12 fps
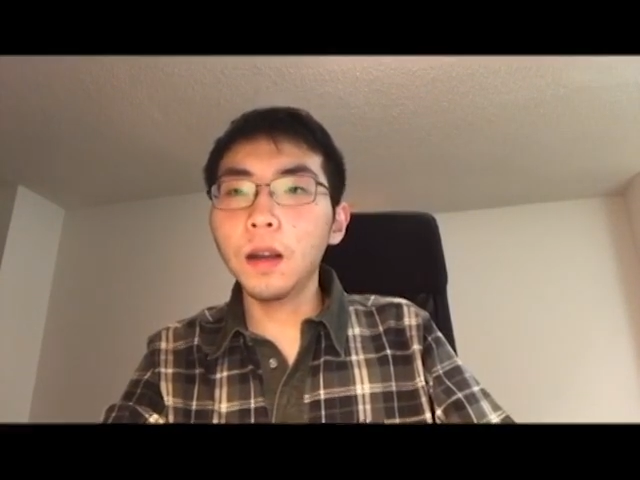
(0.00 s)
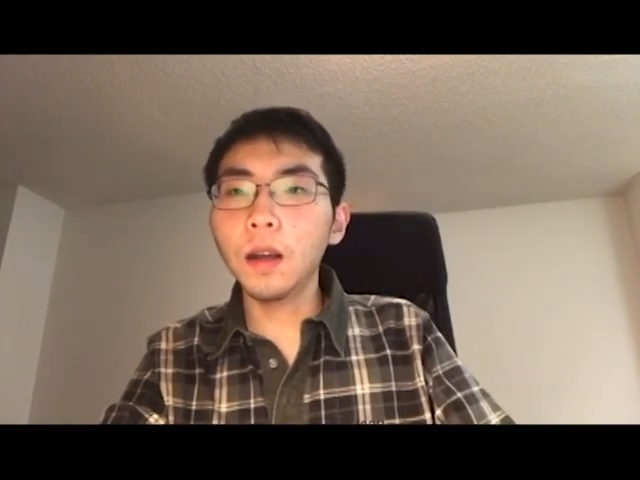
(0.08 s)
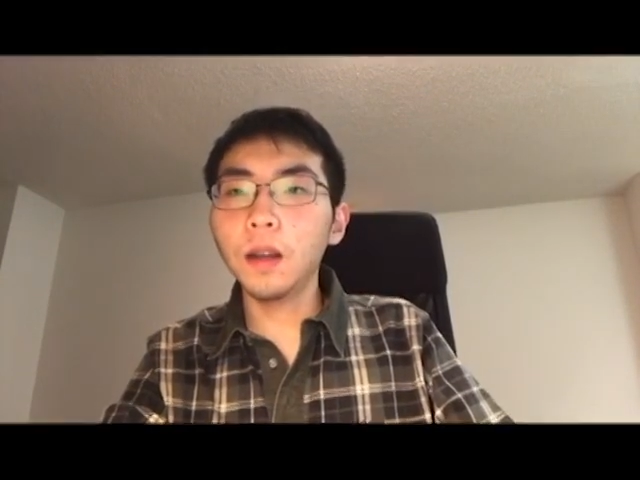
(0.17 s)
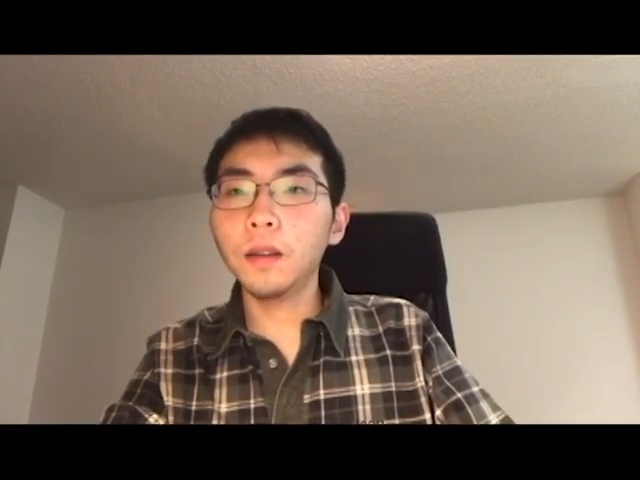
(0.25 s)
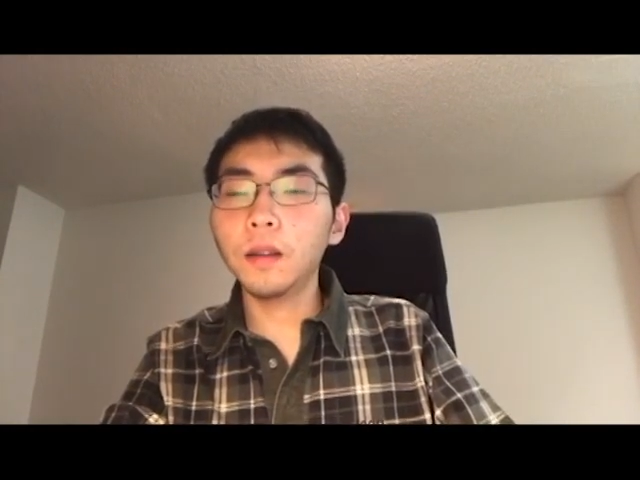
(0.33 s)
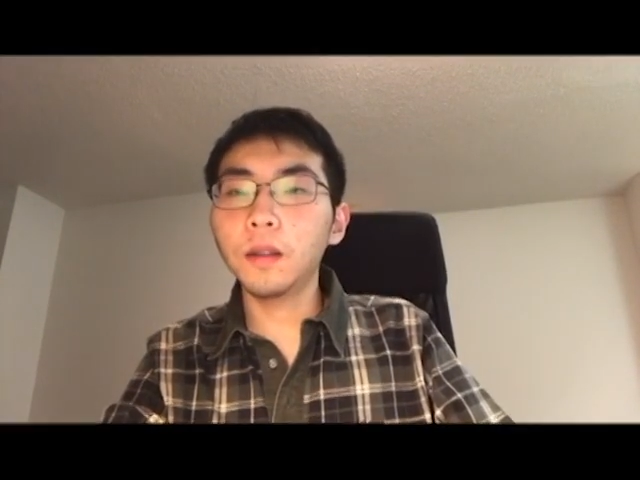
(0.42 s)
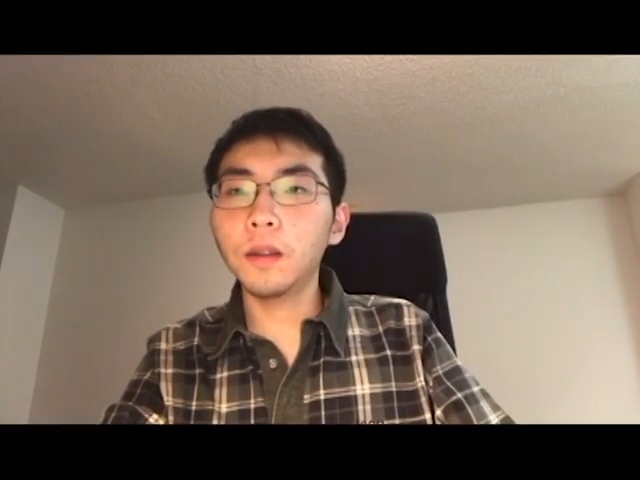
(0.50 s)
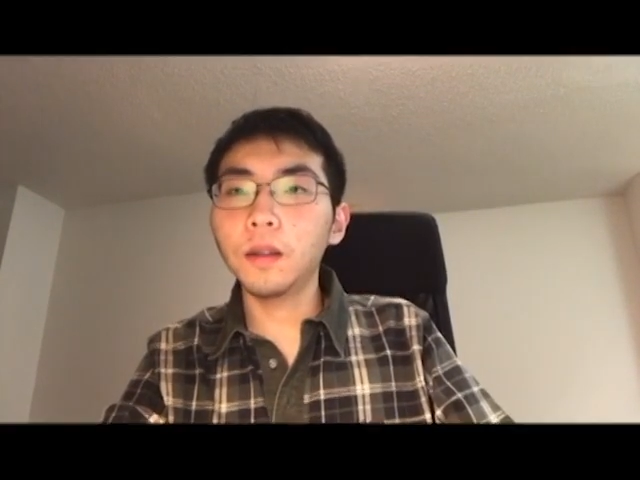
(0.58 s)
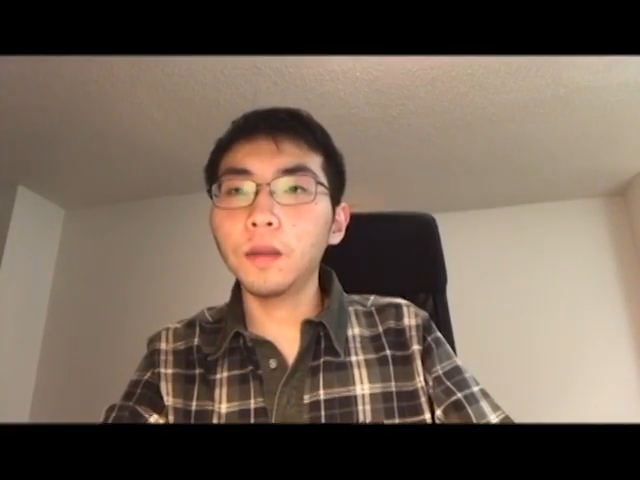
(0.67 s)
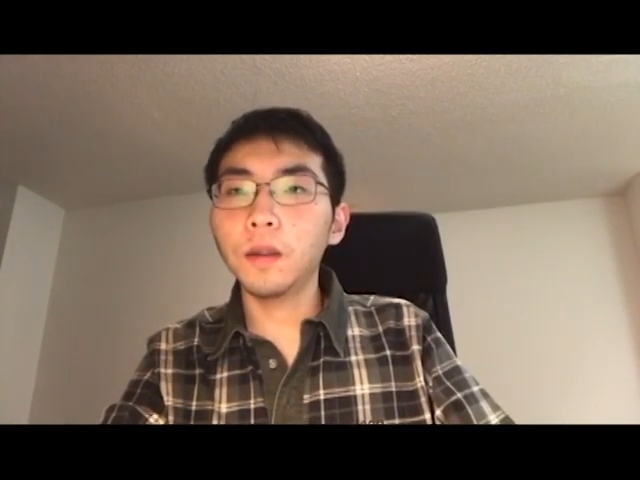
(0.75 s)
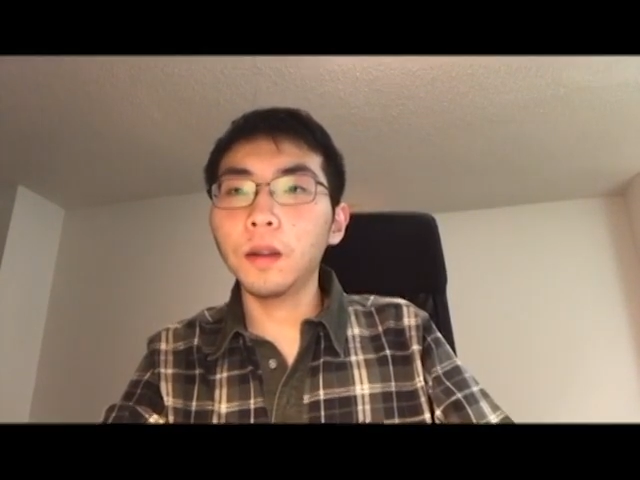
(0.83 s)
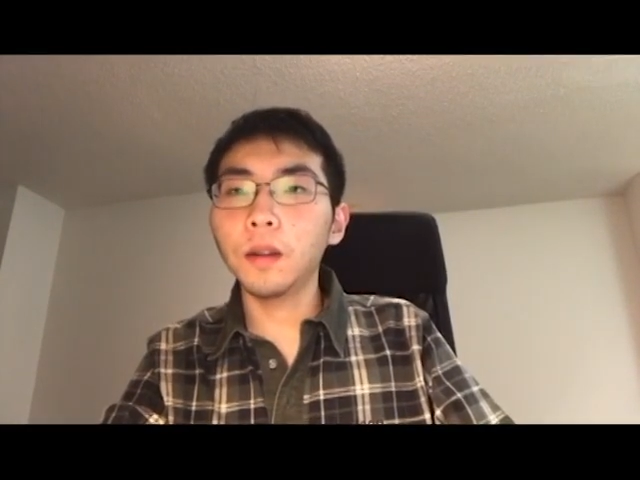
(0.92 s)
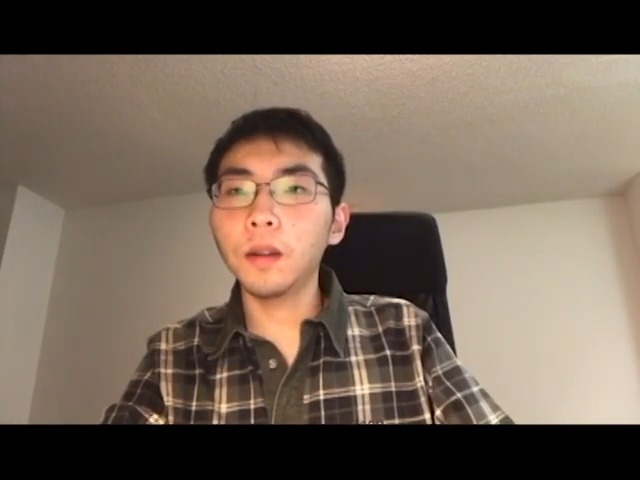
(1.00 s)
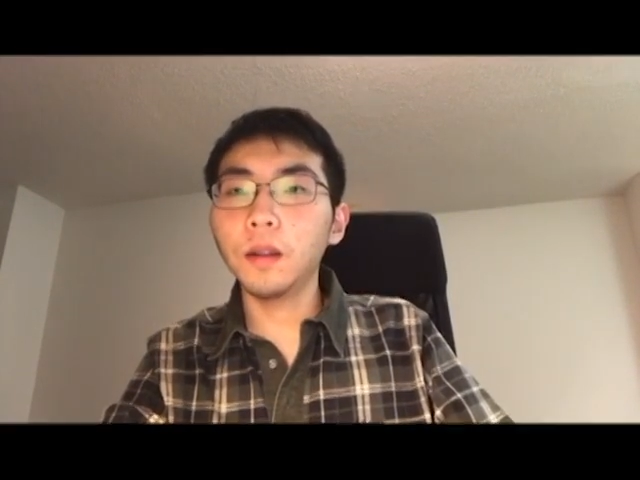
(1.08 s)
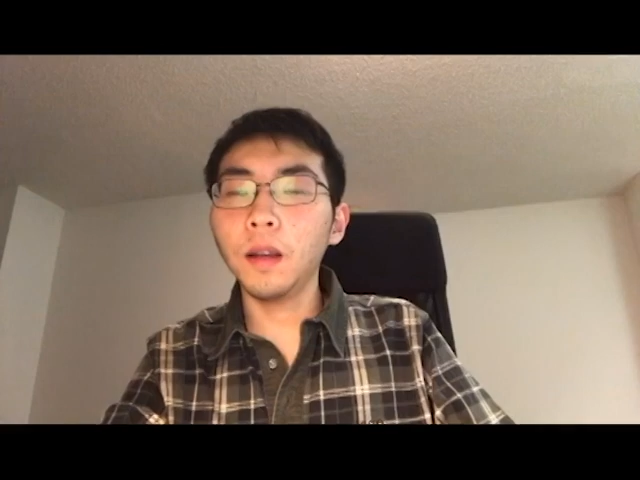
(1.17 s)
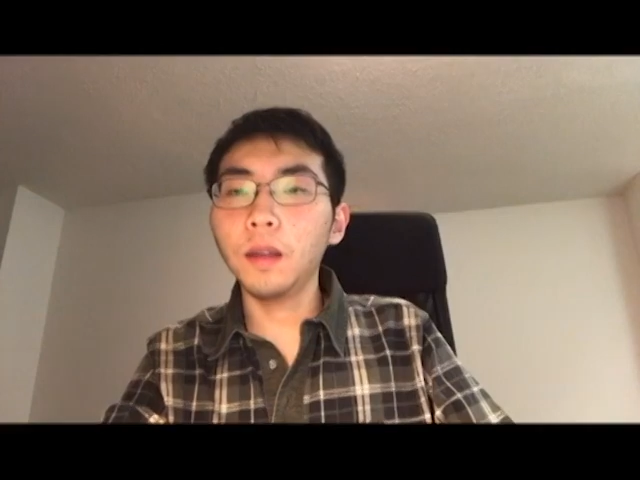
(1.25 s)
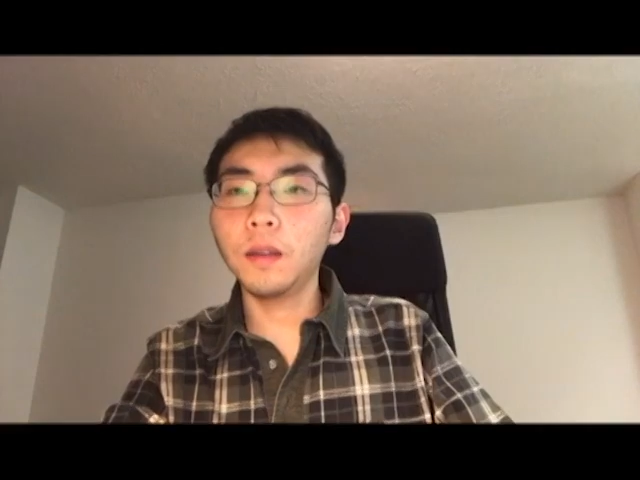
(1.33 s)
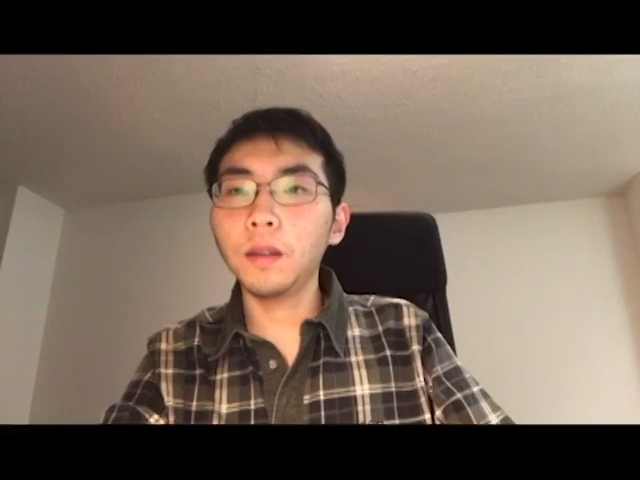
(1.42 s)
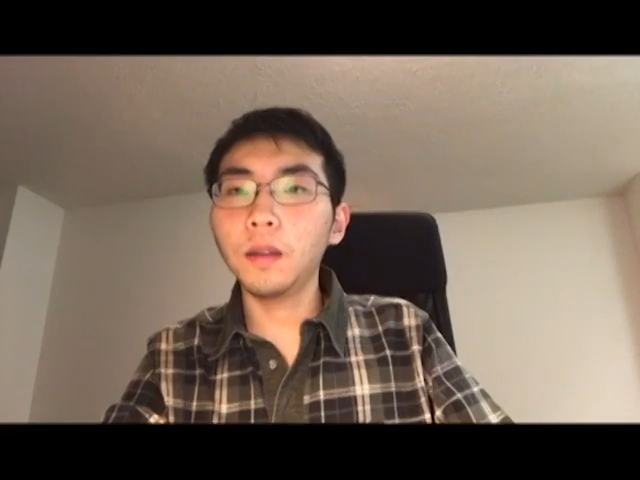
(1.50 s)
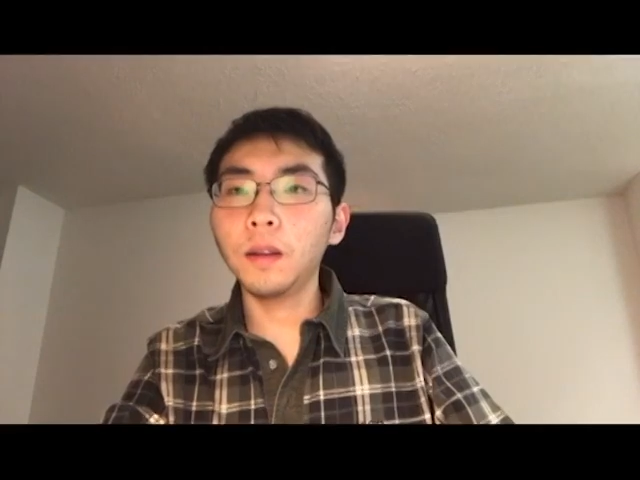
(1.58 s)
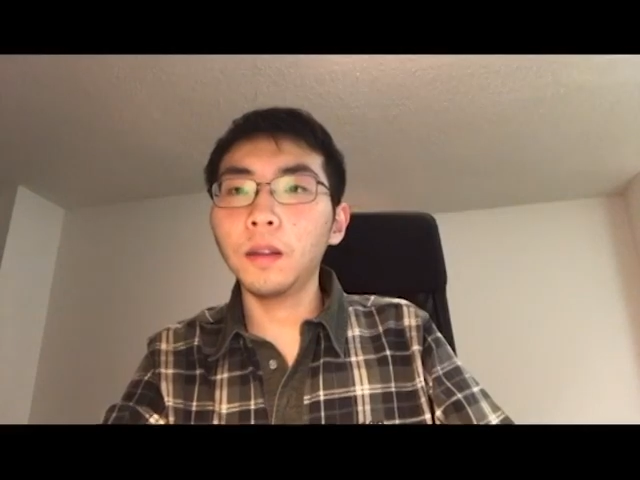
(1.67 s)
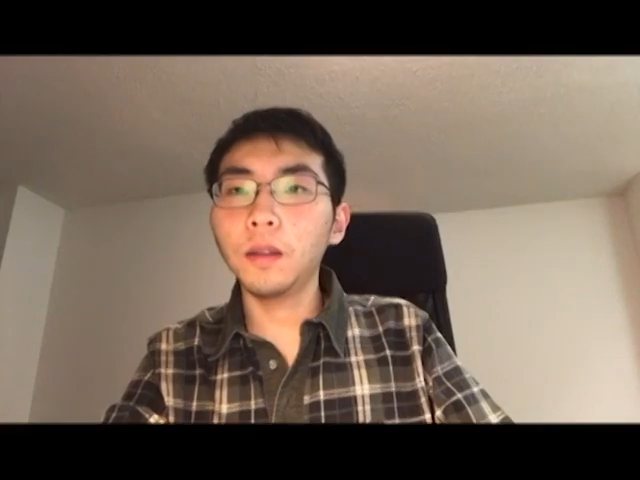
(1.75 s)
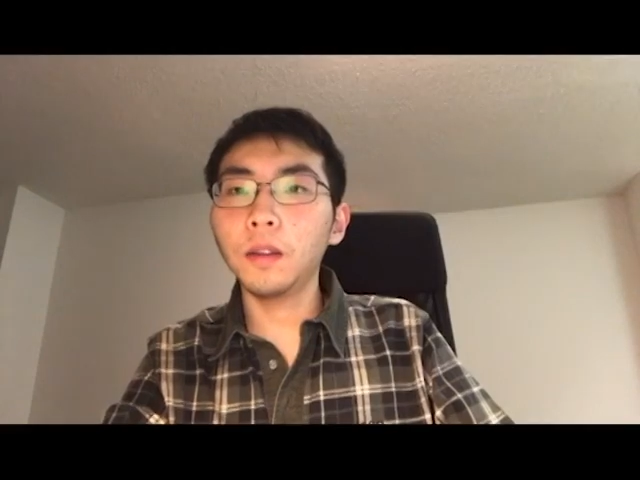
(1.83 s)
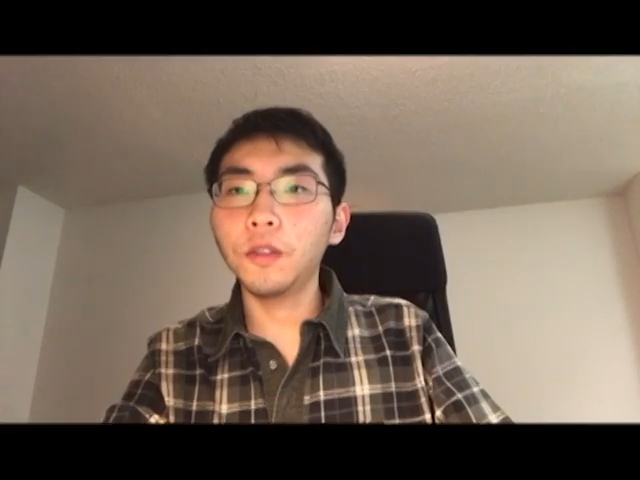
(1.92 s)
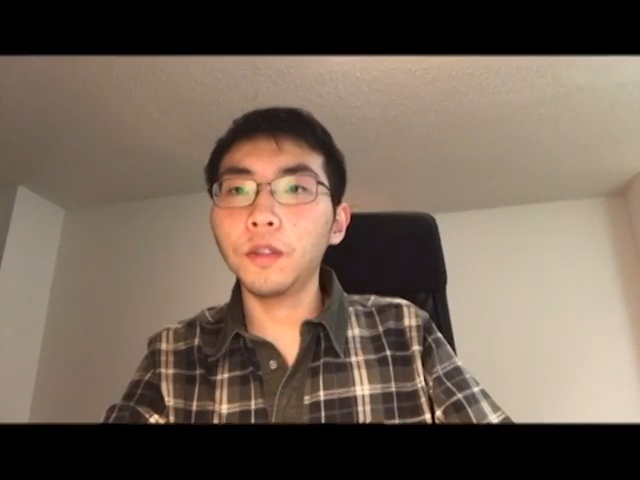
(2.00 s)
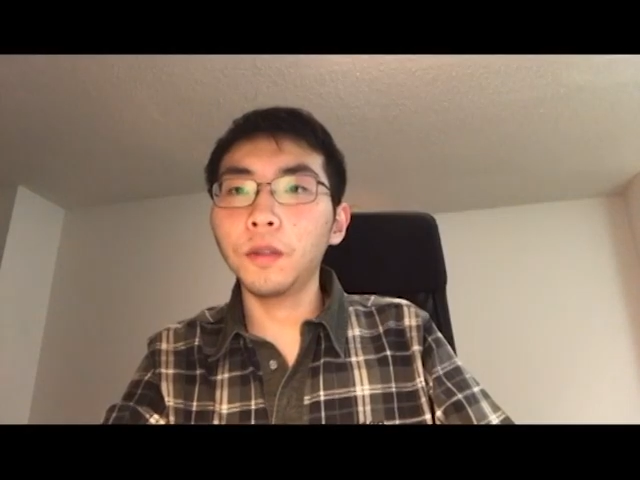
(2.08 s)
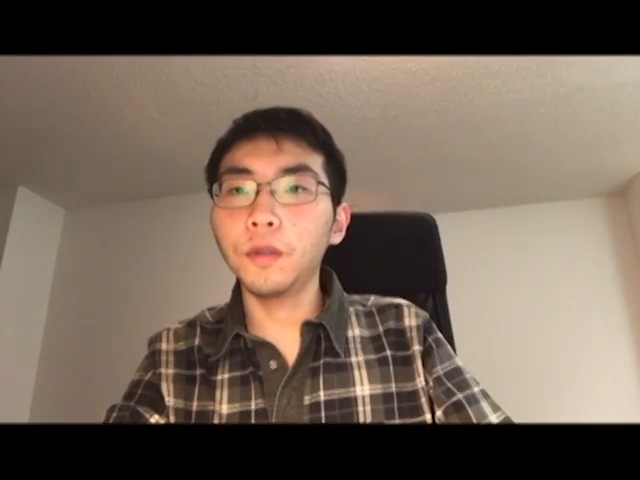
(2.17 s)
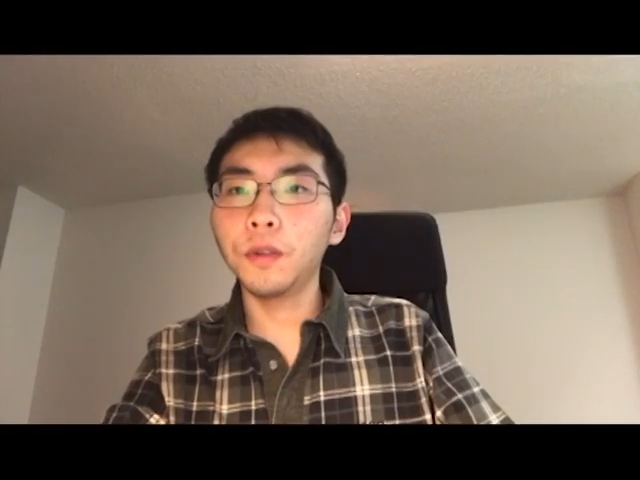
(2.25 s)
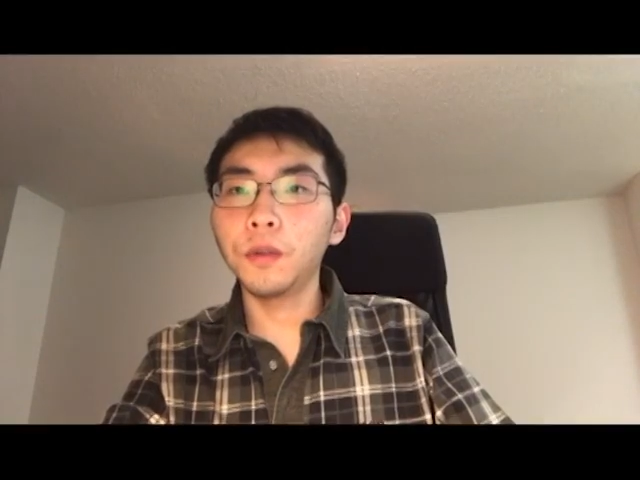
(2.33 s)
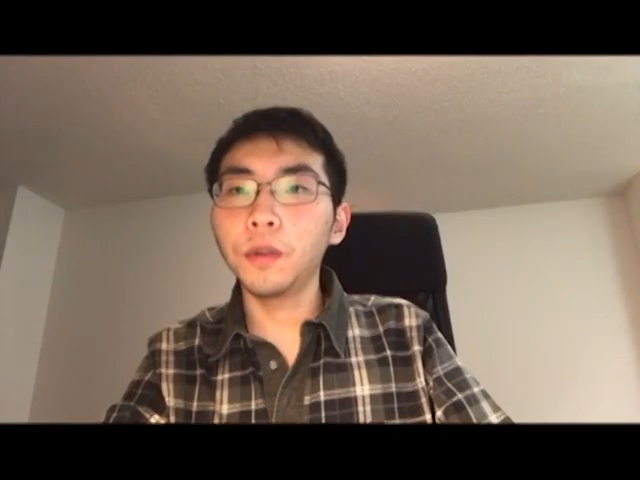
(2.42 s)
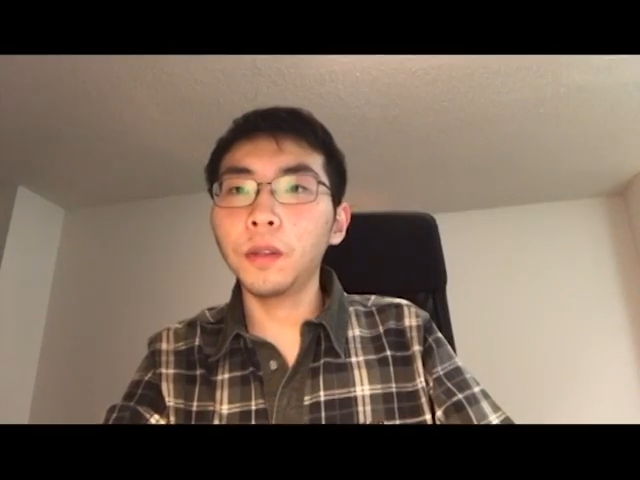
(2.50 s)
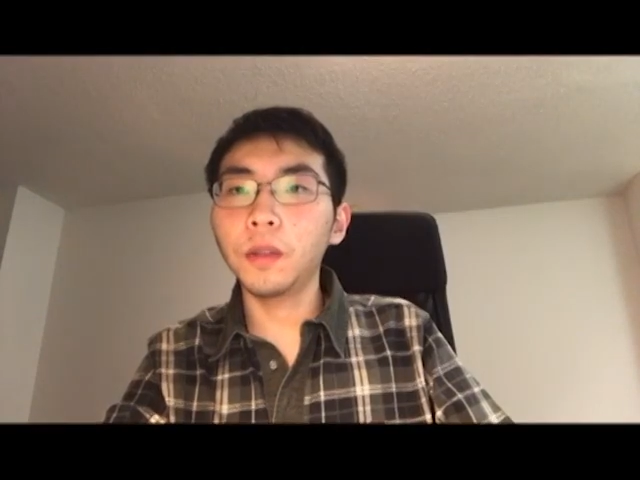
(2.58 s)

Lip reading: And the digital tools